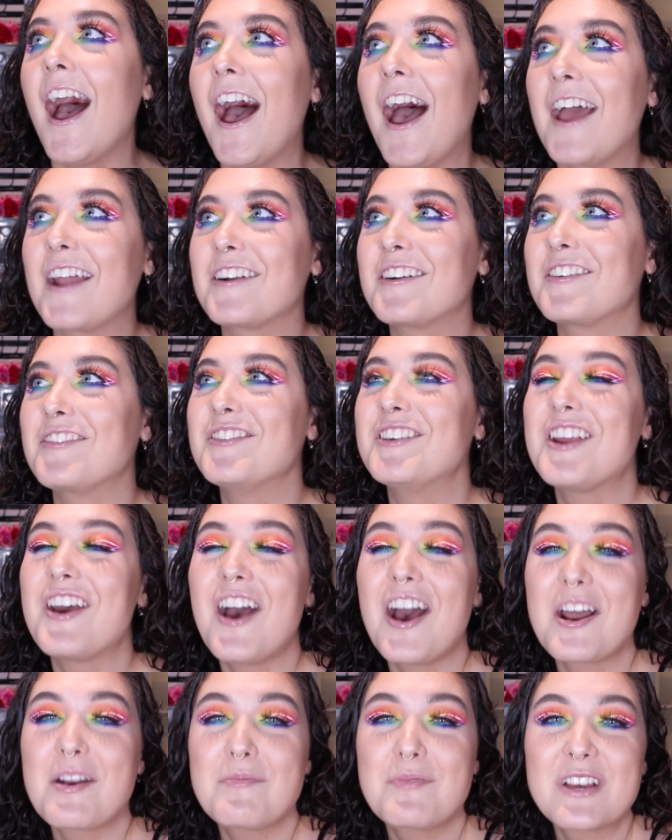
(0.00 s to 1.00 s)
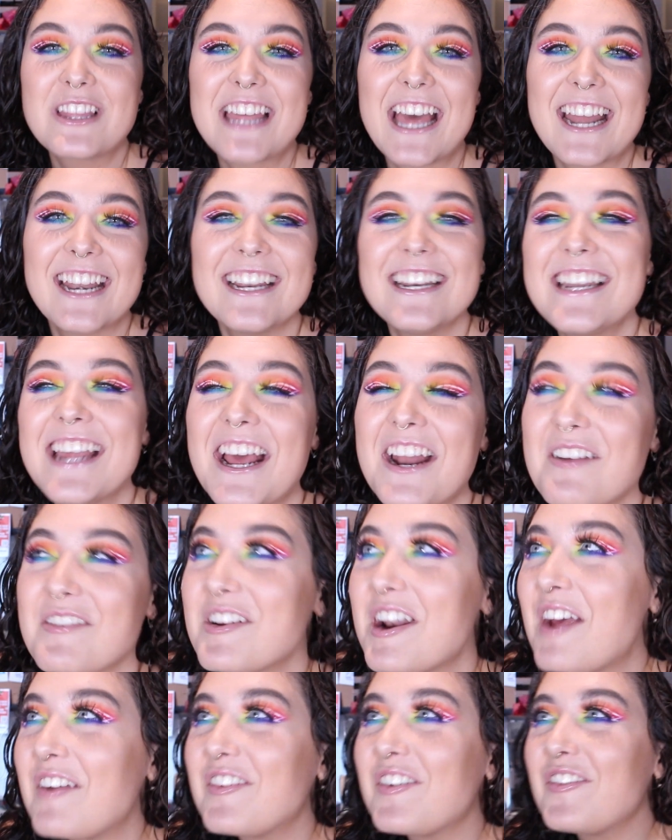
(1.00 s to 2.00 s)
I don't even know how to put that in yet. I'm
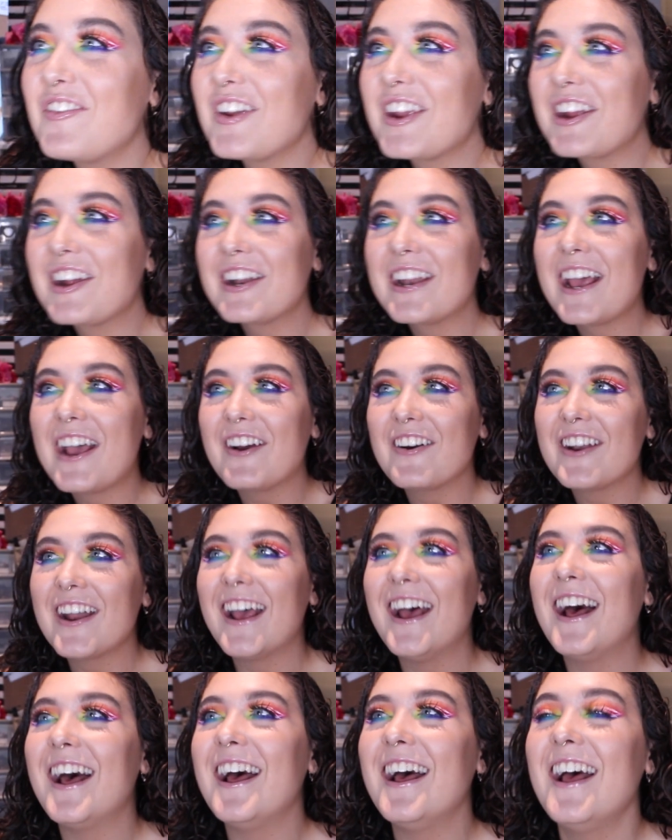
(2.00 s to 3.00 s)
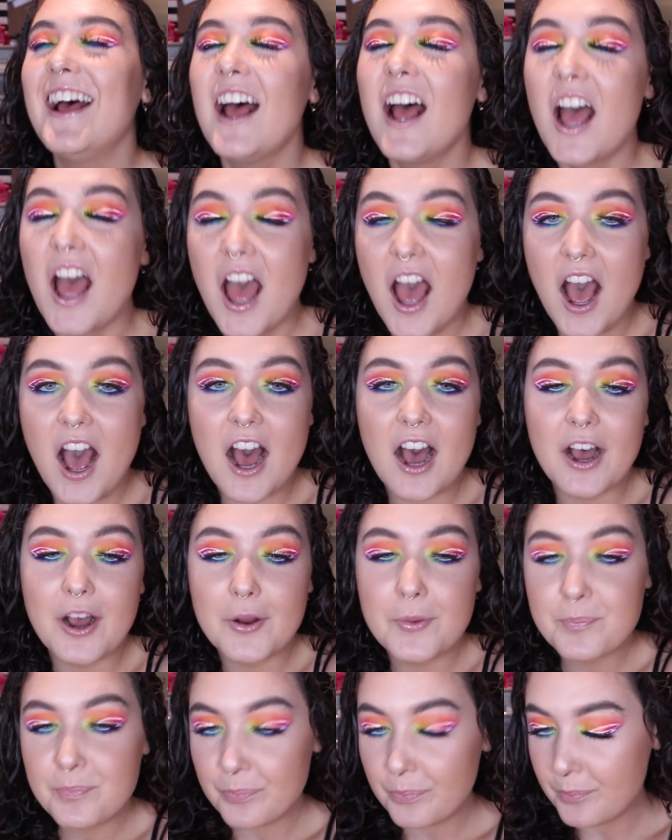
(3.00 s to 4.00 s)
gonna have to figure it out.
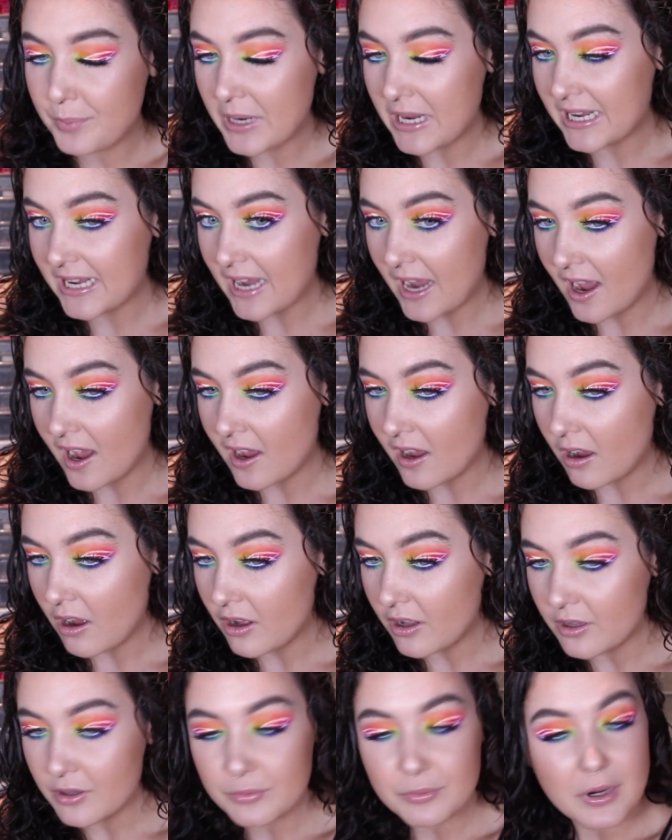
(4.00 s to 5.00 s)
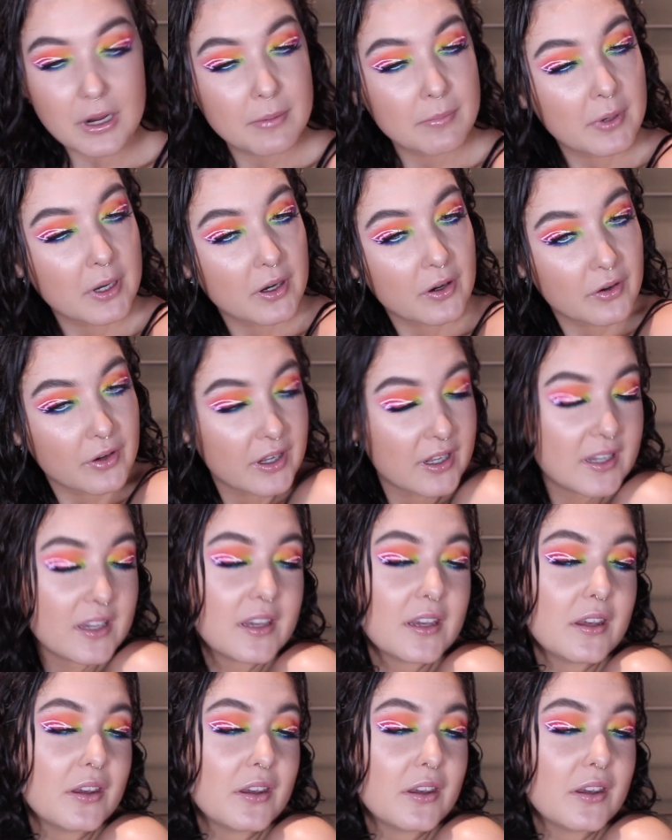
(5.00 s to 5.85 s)
But yeah, all rainbow and